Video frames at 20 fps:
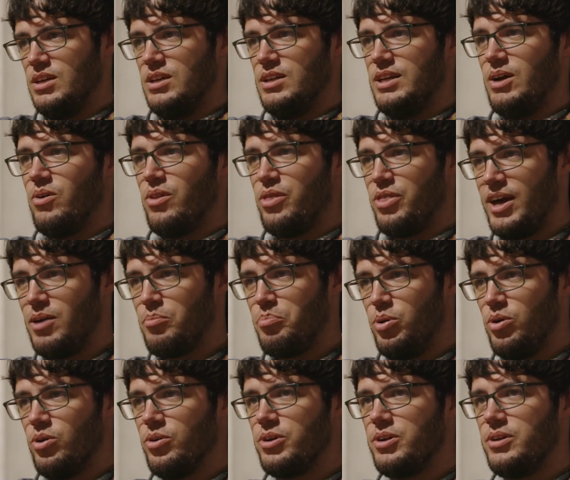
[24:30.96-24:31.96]
Now at that
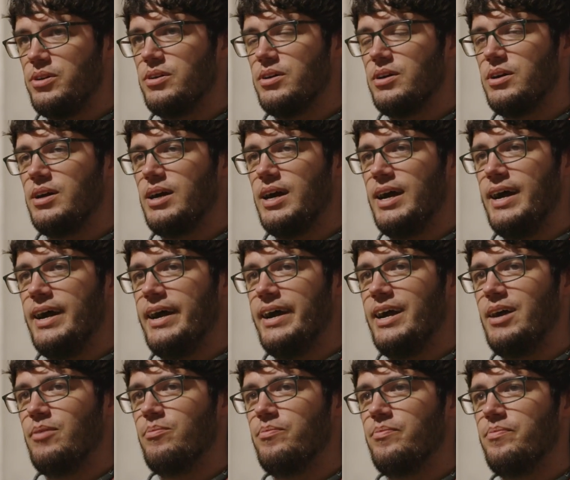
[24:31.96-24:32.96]
point,
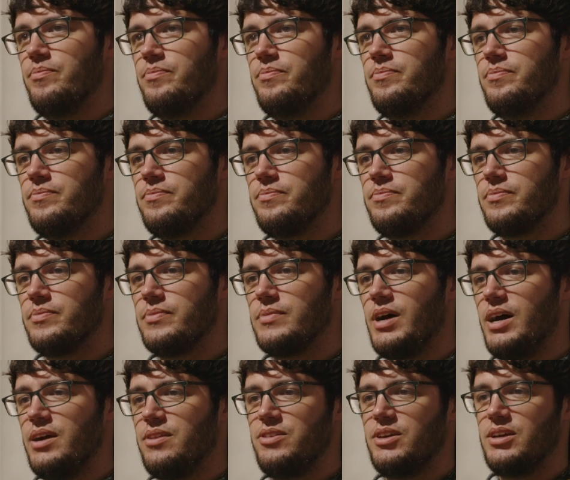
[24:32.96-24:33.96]

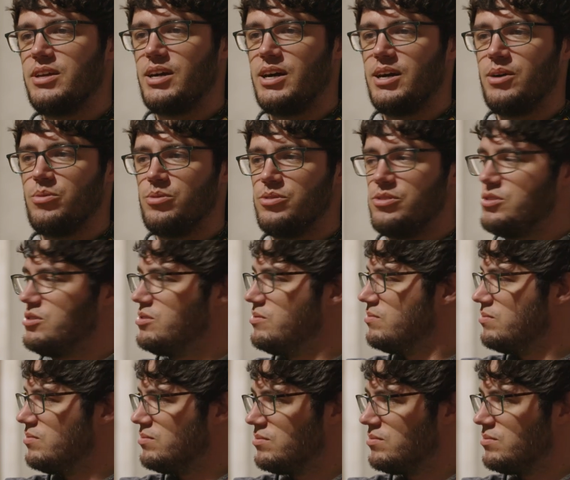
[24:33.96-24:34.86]
I think I was